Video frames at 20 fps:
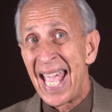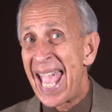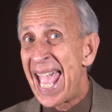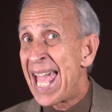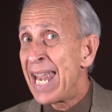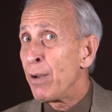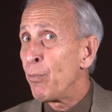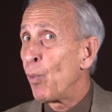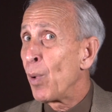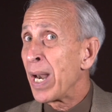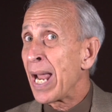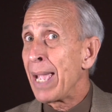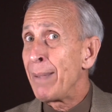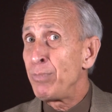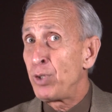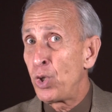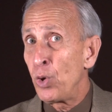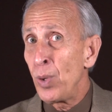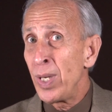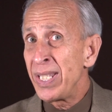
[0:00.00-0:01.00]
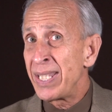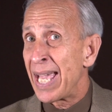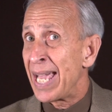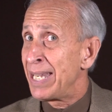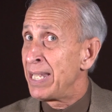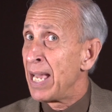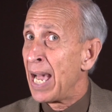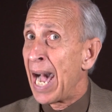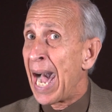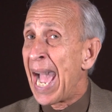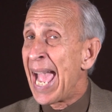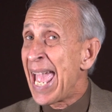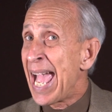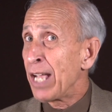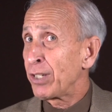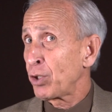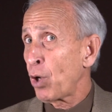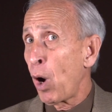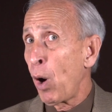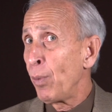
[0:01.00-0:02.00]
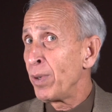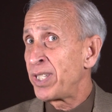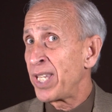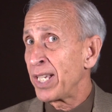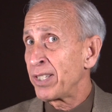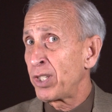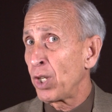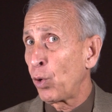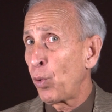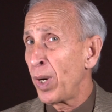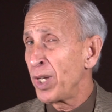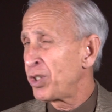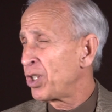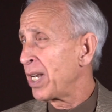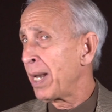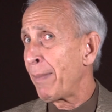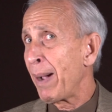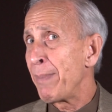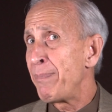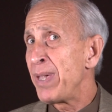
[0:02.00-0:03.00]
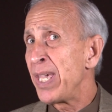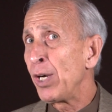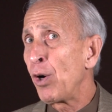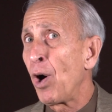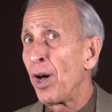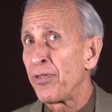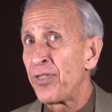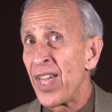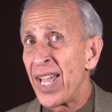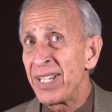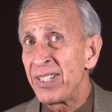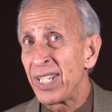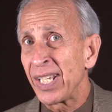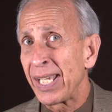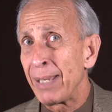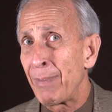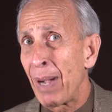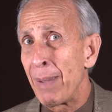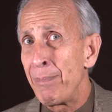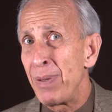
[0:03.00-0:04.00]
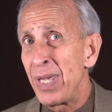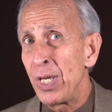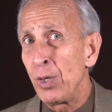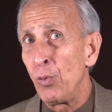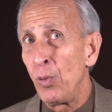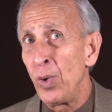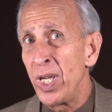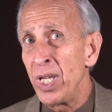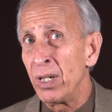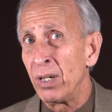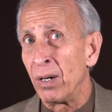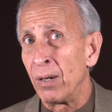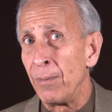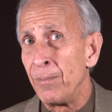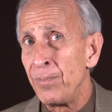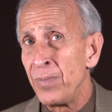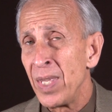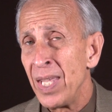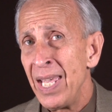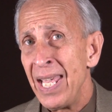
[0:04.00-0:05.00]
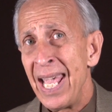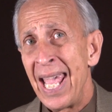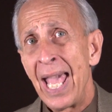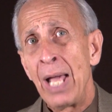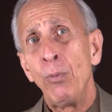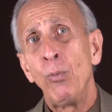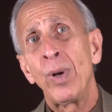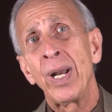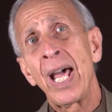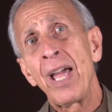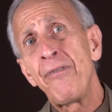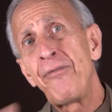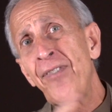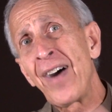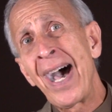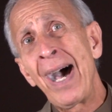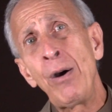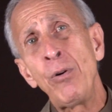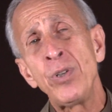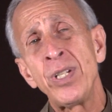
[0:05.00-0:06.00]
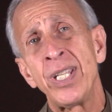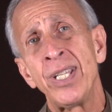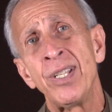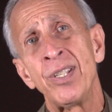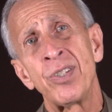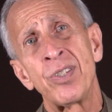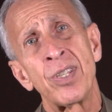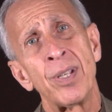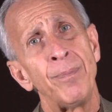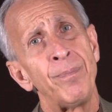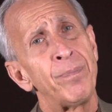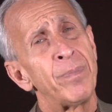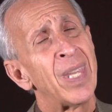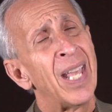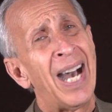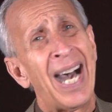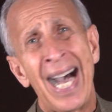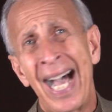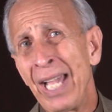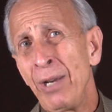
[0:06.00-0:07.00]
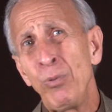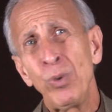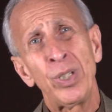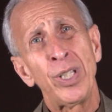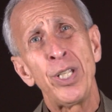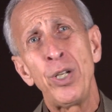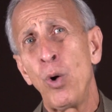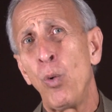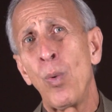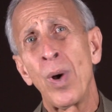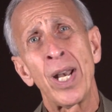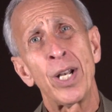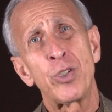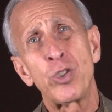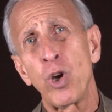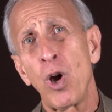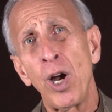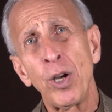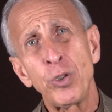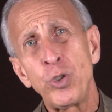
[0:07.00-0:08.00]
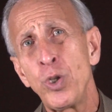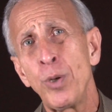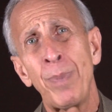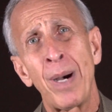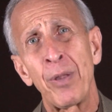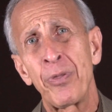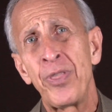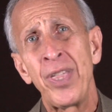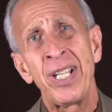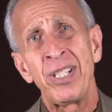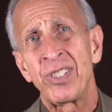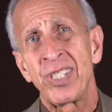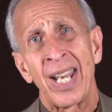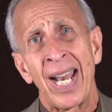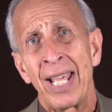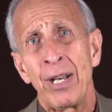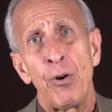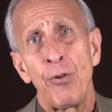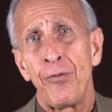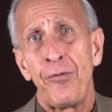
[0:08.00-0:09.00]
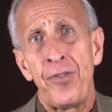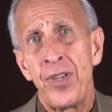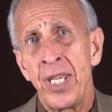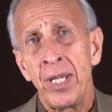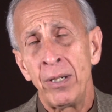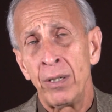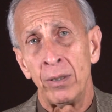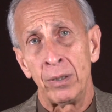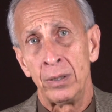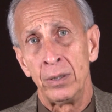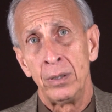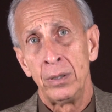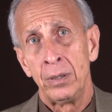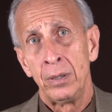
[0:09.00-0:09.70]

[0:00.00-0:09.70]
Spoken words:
And when I'm doing that, I always ask the question, am I being authentic? Am I being real? And what I found is I really don't want to talk to you about things that I don't feel.